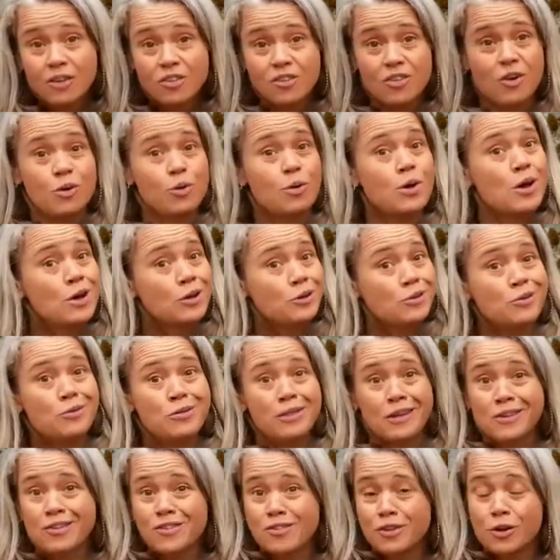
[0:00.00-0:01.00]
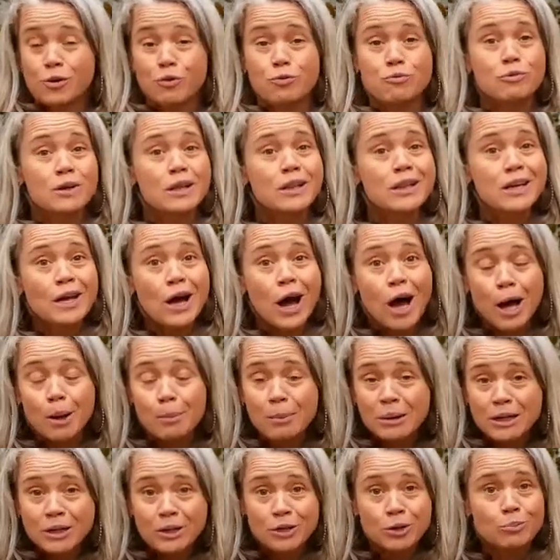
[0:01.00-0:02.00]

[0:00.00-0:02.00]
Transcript: So two things that are really common.